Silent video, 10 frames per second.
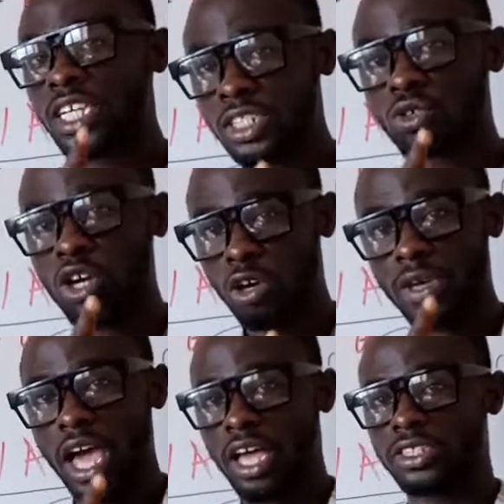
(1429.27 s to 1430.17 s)
is going to
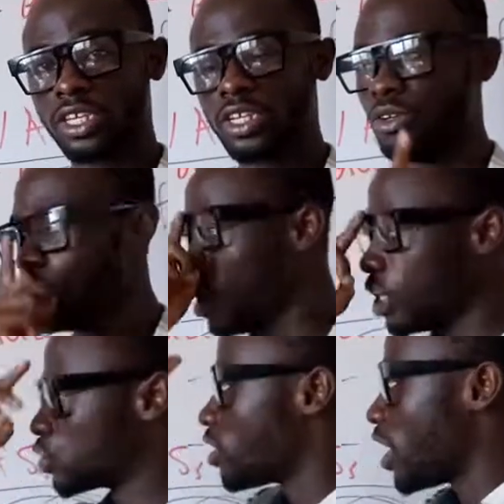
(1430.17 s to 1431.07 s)
be asking you.
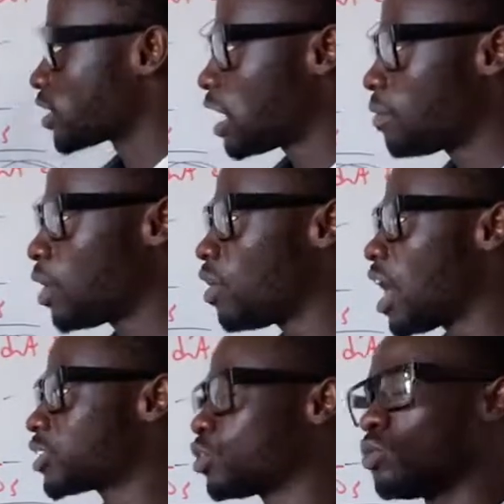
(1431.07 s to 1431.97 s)
So the examiner will
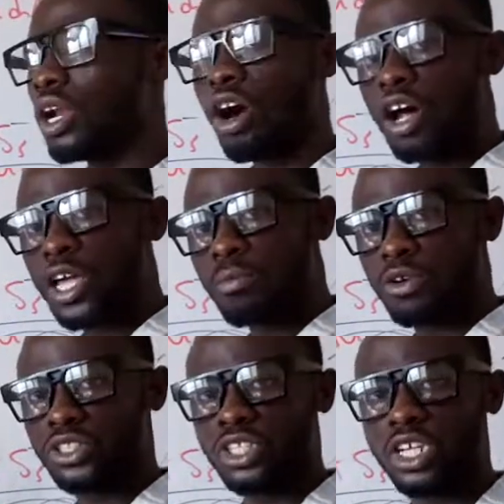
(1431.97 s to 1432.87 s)
ask you, what audit
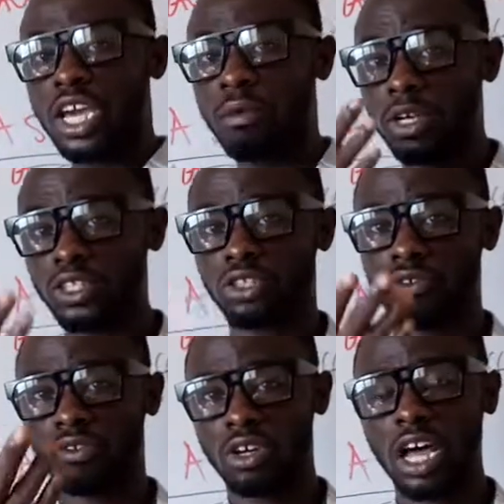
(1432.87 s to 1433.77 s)
procedure must
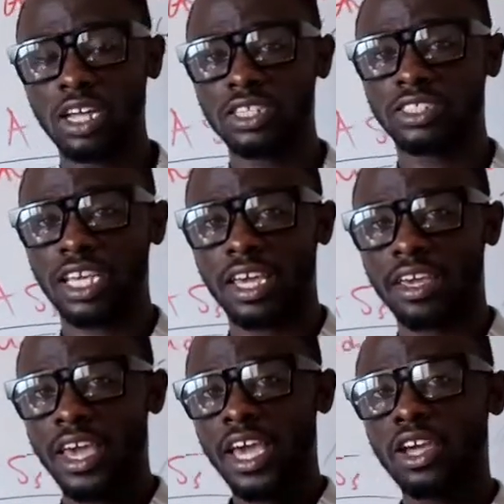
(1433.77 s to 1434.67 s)
you
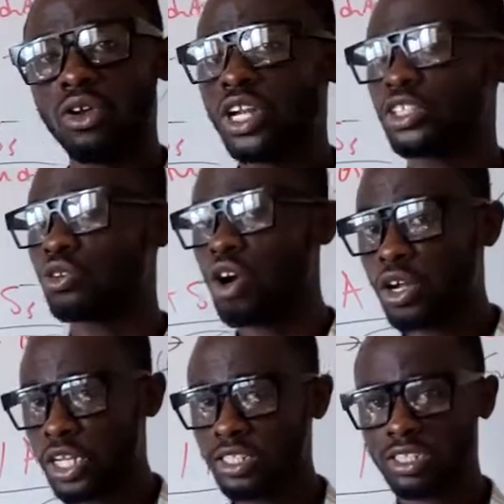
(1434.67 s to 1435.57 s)
undertake in order to
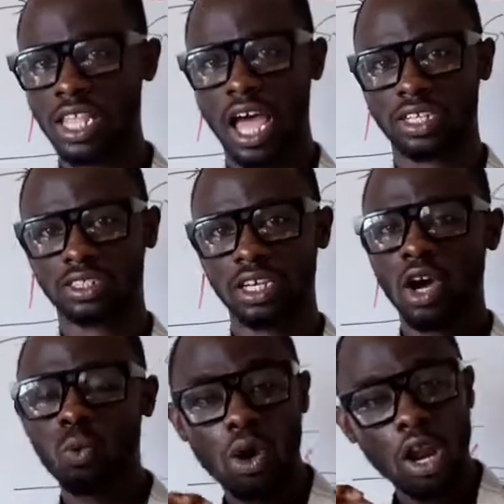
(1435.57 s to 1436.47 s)
audit tax?
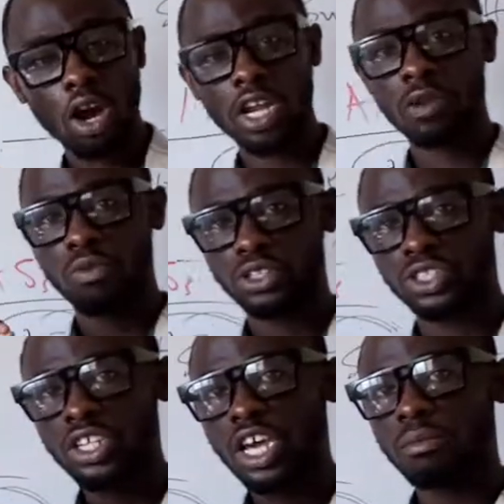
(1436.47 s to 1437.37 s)
What audit
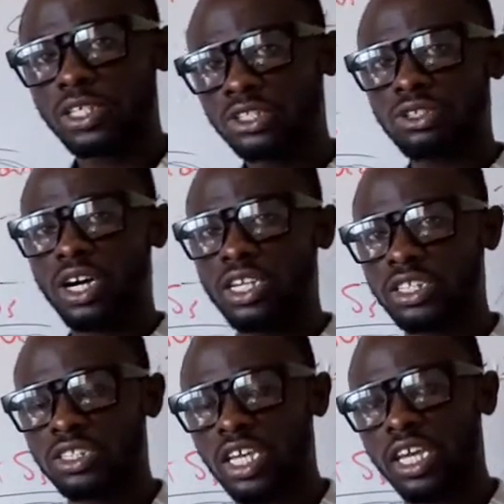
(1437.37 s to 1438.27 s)
procedure must you
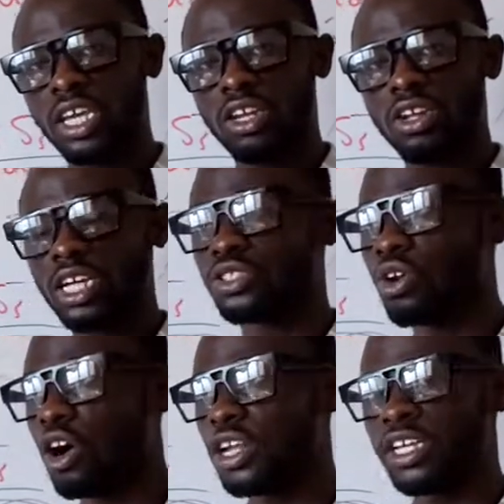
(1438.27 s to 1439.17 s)
undertake in order to
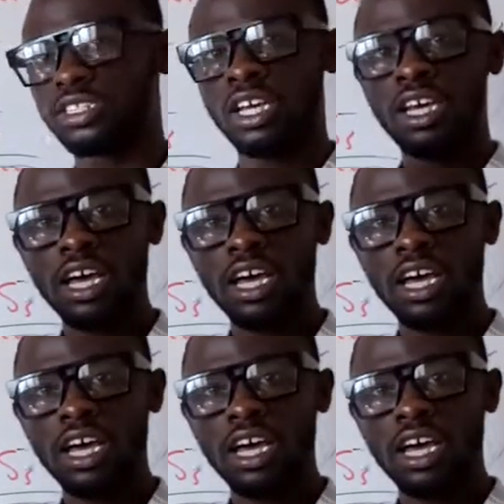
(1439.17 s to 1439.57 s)
audit